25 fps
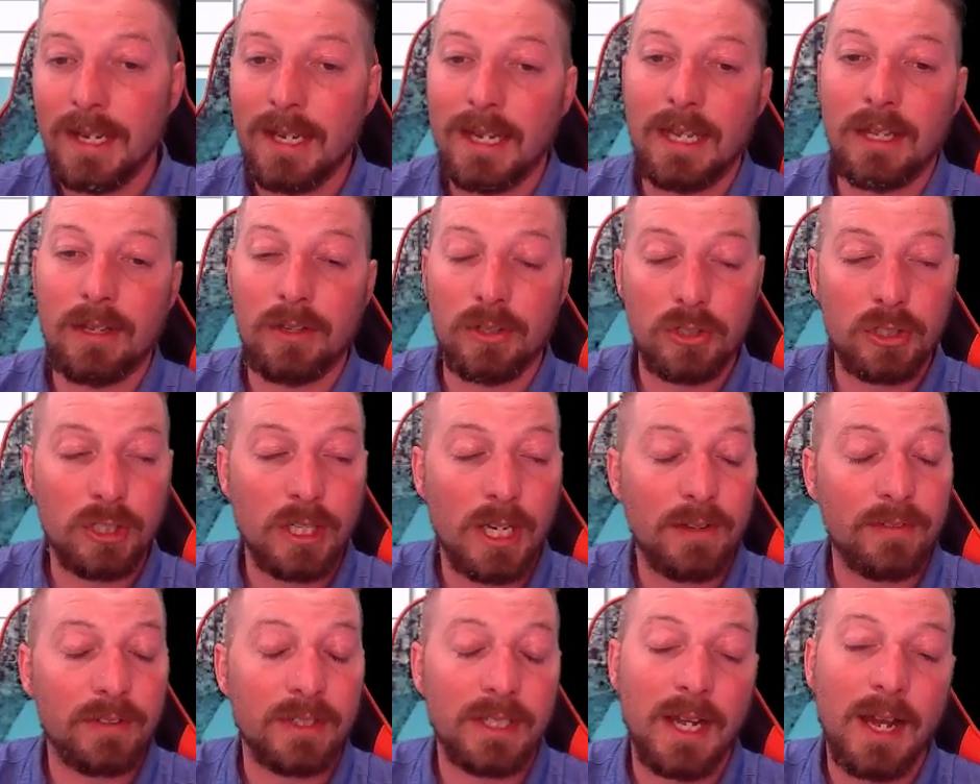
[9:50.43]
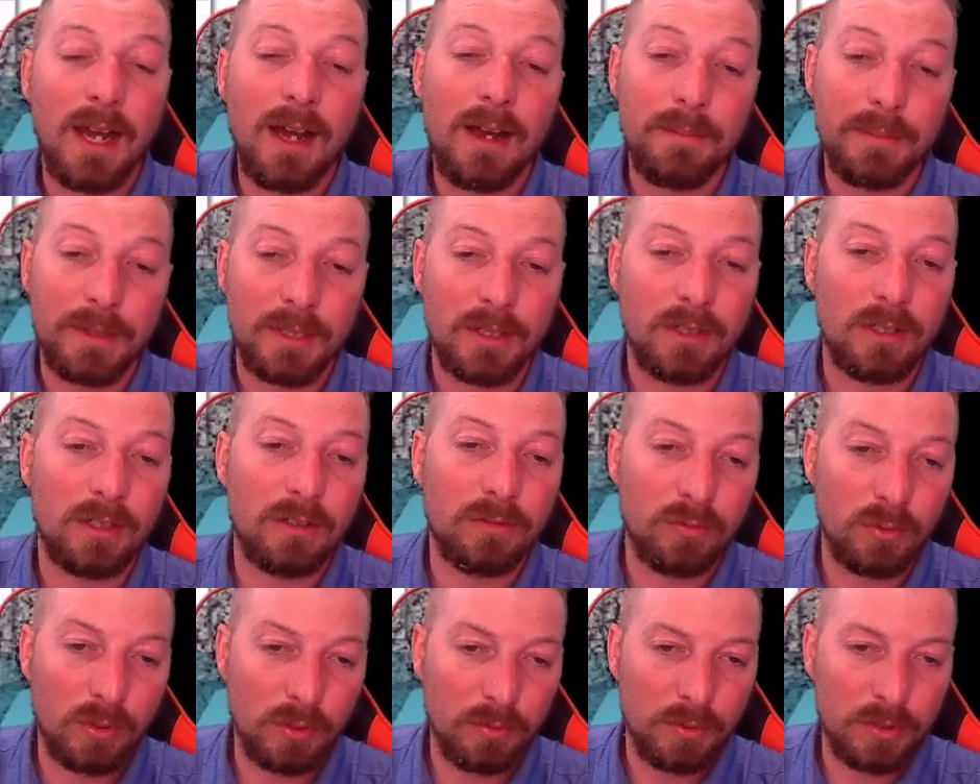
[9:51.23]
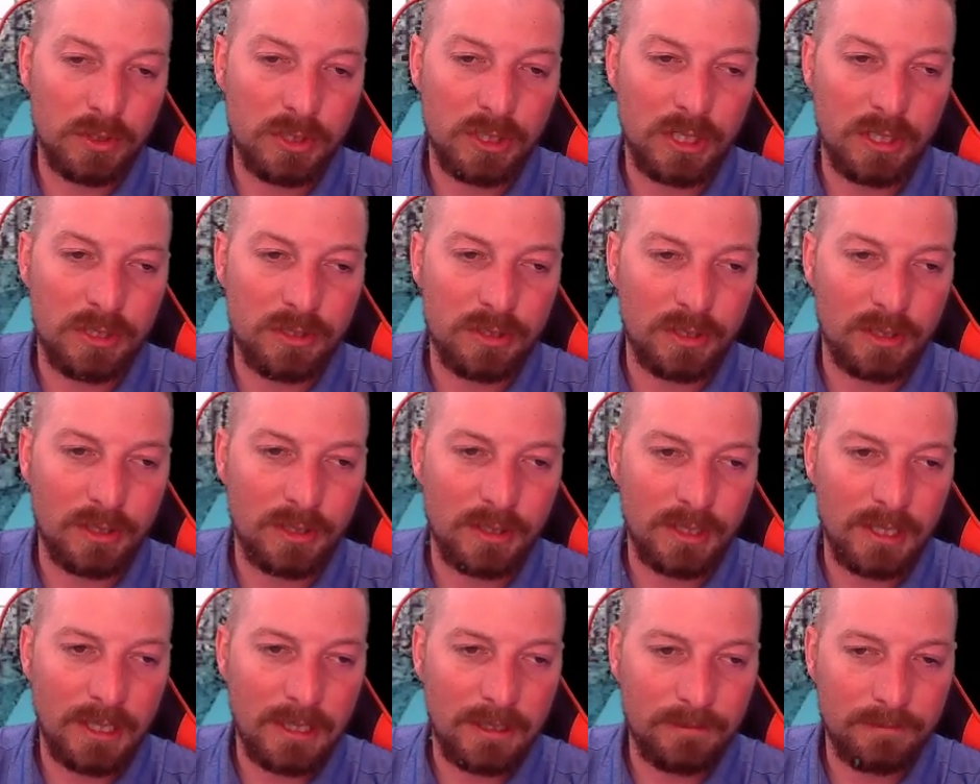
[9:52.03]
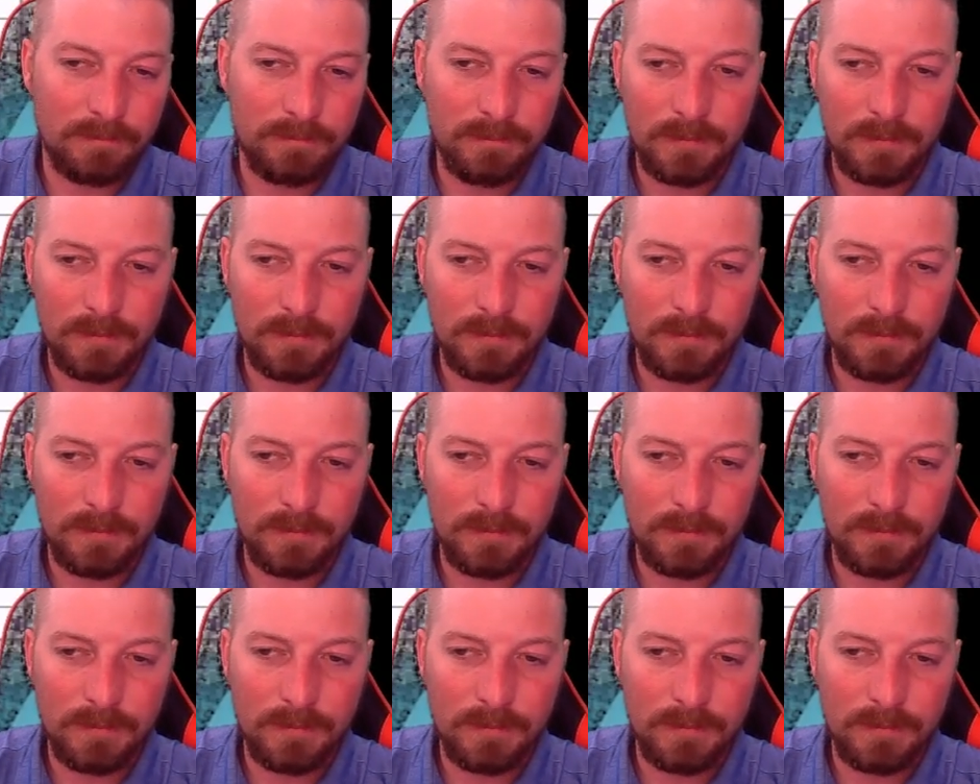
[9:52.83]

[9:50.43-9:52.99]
And it should have a comment of what we're changing in that.